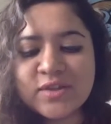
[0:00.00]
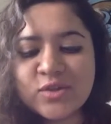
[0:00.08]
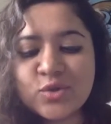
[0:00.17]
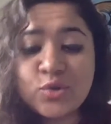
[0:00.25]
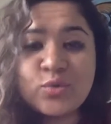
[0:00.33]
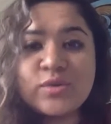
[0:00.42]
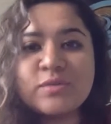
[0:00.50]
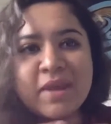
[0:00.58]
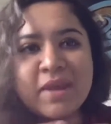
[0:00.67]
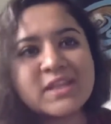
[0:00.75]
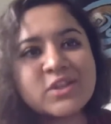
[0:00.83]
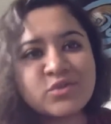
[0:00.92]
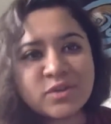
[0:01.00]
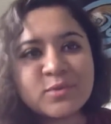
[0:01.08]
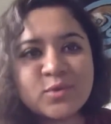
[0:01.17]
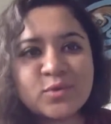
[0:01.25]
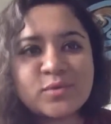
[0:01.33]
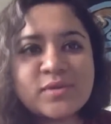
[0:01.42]
to use mainstream
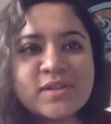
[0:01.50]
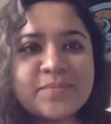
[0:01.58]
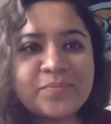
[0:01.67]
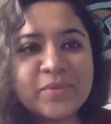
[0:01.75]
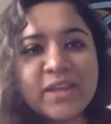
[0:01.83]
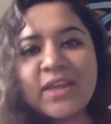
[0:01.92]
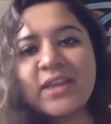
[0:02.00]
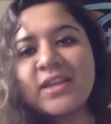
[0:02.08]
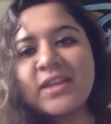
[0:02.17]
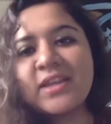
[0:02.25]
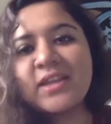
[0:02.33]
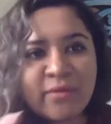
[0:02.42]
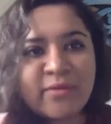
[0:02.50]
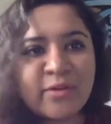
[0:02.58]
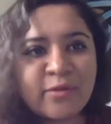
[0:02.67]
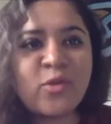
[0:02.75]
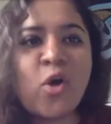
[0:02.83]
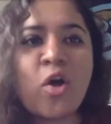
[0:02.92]
tools, however
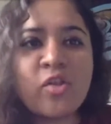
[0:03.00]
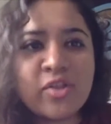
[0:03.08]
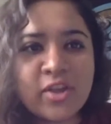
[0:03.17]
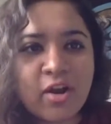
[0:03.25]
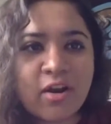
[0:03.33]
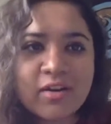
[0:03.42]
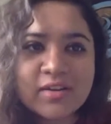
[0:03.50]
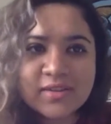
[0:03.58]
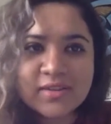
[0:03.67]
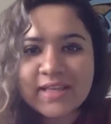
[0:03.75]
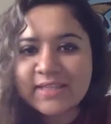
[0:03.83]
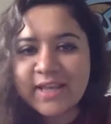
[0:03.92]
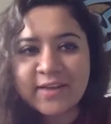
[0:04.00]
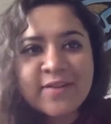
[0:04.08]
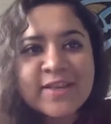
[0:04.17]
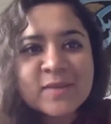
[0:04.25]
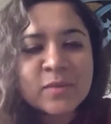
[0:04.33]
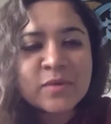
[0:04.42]
flawed they are. Things like
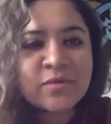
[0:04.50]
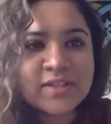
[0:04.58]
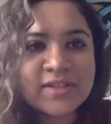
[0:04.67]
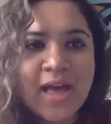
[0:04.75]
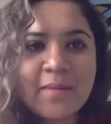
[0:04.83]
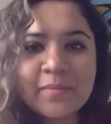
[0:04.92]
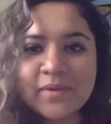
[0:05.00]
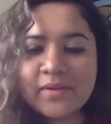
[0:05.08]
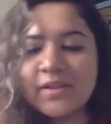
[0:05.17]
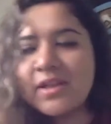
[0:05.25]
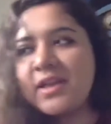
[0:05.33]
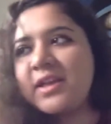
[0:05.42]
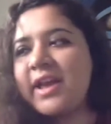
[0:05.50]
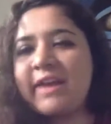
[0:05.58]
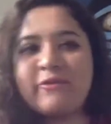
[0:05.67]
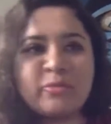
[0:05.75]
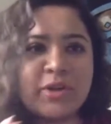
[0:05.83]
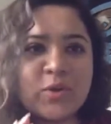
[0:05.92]
Facebook, for example,
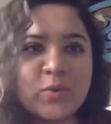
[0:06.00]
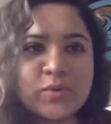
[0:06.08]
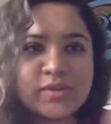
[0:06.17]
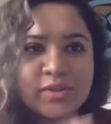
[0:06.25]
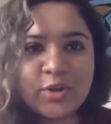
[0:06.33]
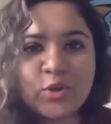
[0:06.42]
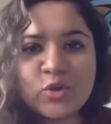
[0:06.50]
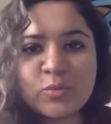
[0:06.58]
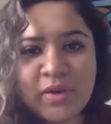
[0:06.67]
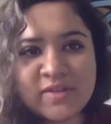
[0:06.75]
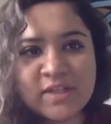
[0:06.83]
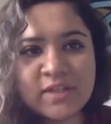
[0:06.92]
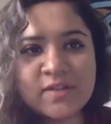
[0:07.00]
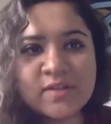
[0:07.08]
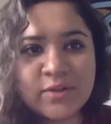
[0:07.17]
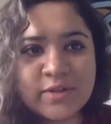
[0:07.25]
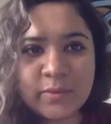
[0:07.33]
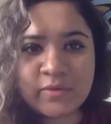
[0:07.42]
everybody knows there are huge privacy
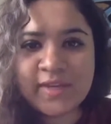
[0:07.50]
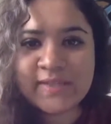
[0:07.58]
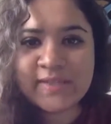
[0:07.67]
concerns with